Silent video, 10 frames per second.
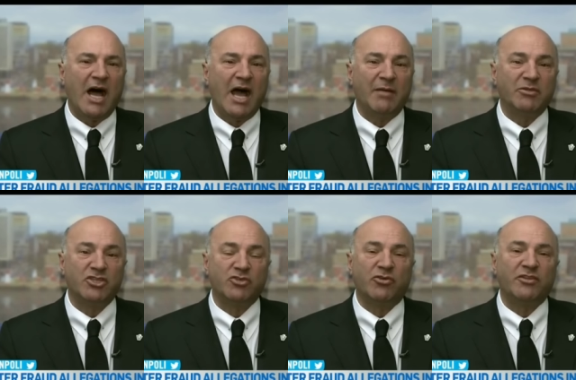I'm
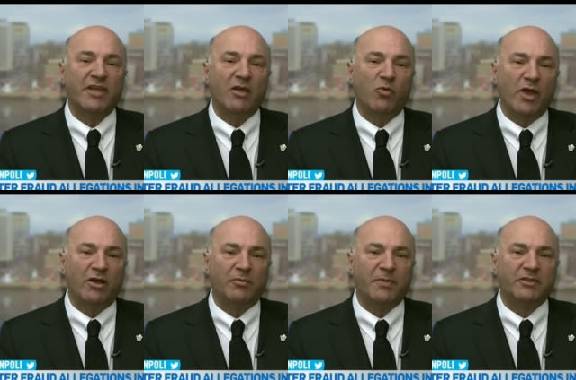assured they
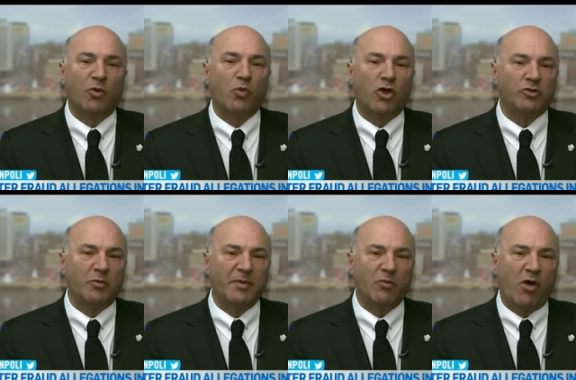will, but the world will
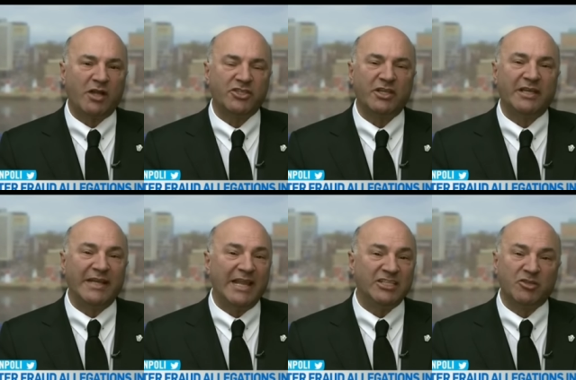be watching,
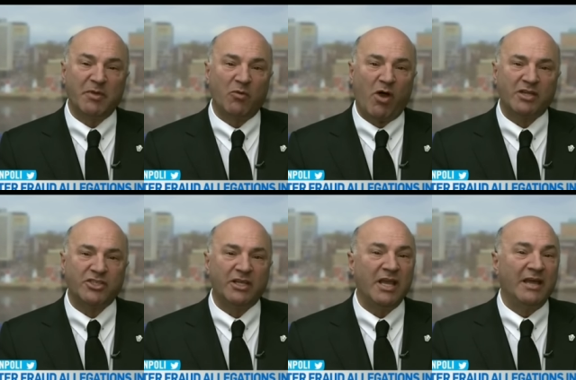Canadians will be
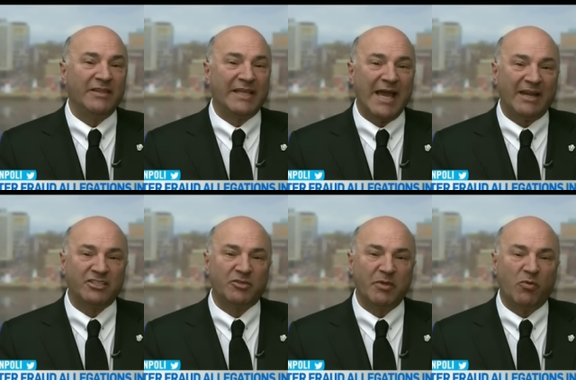watching, the
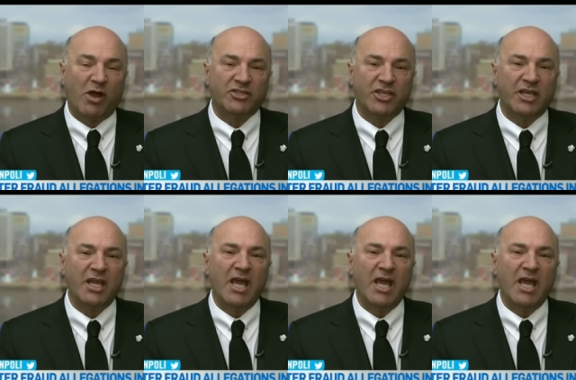candidates will be watching